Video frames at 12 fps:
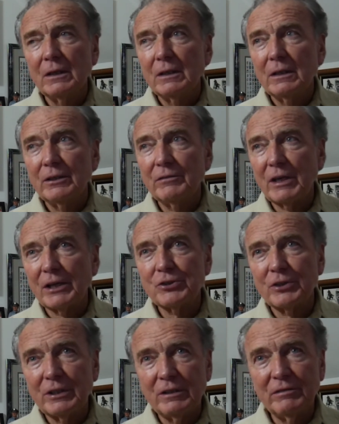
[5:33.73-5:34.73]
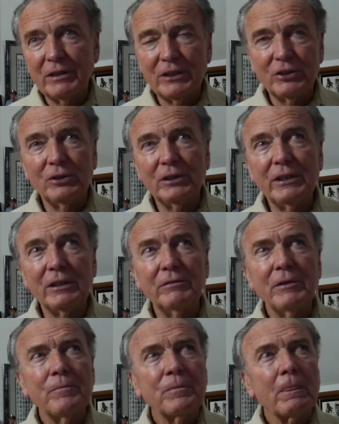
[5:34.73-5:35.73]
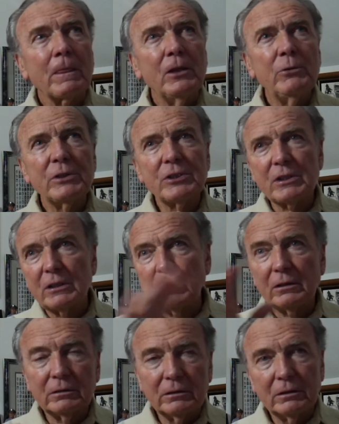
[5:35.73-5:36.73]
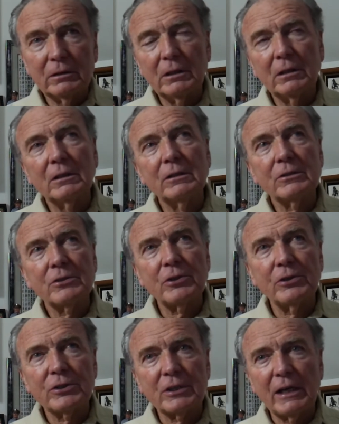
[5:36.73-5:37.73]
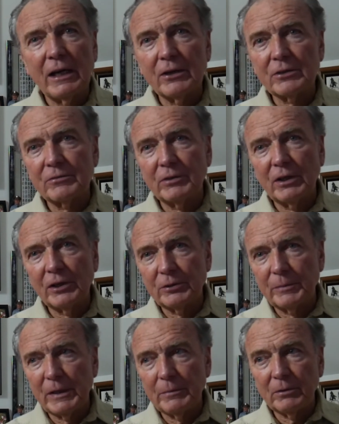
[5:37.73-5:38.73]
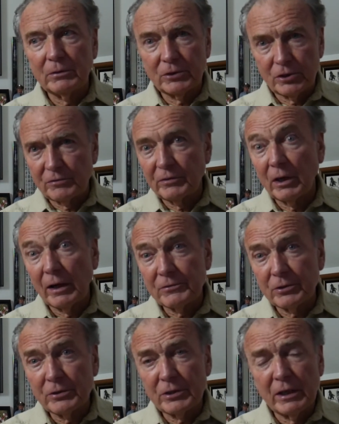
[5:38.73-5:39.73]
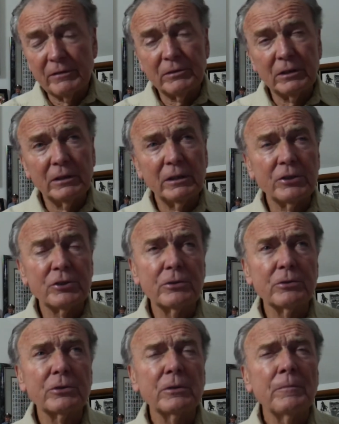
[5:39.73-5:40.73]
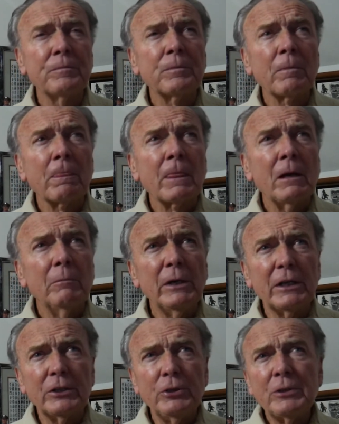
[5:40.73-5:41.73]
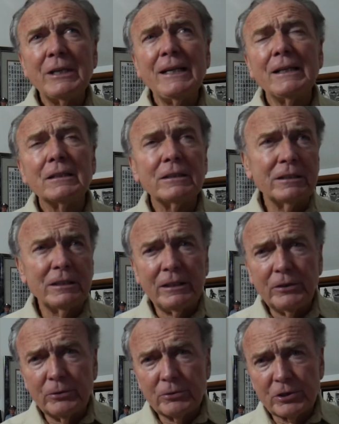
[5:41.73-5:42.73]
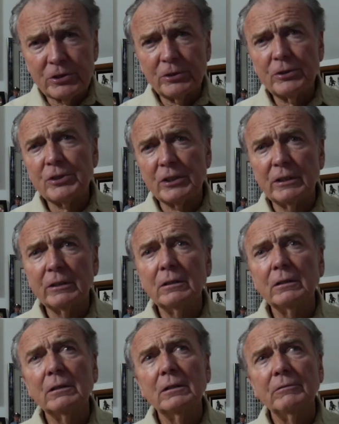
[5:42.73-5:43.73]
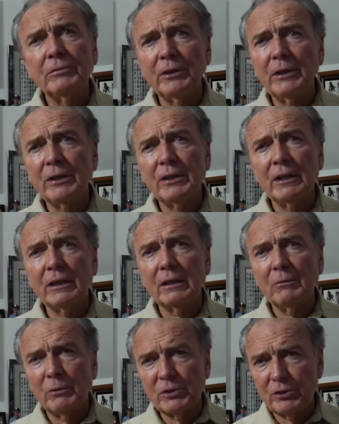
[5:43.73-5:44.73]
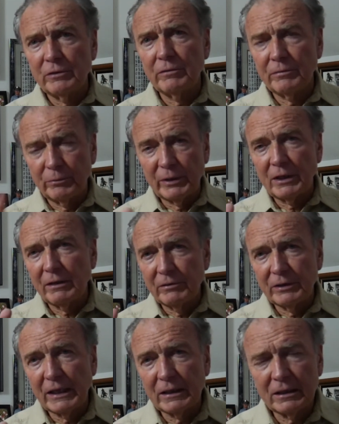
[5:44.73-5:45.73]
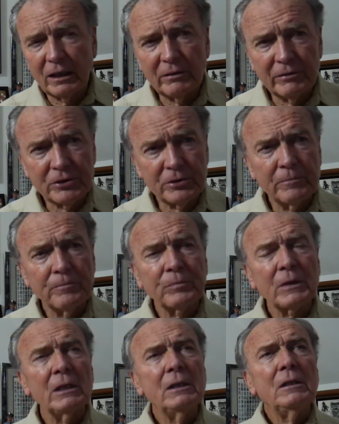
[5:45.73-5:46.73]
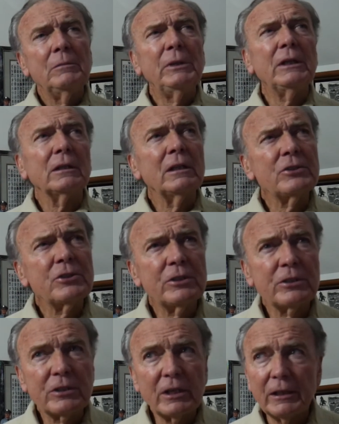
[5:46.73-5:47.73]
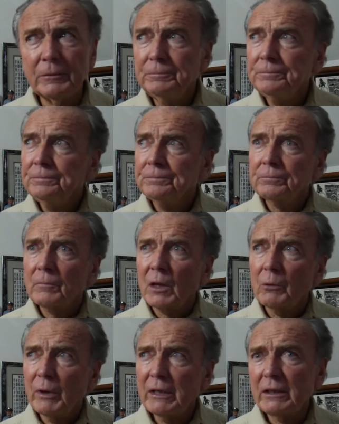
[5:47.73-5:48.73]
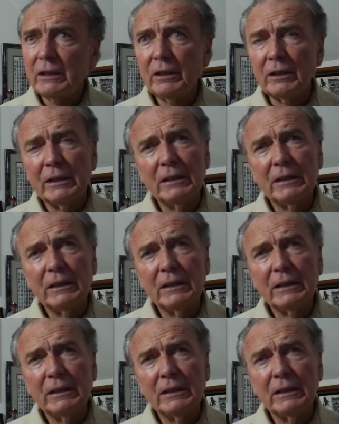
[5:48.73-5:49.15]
you've got your TV and you leave, you would still search the house for other people just for officer safety issues. But you can't continue searching for anything once you've recovered that television. But let's just say right there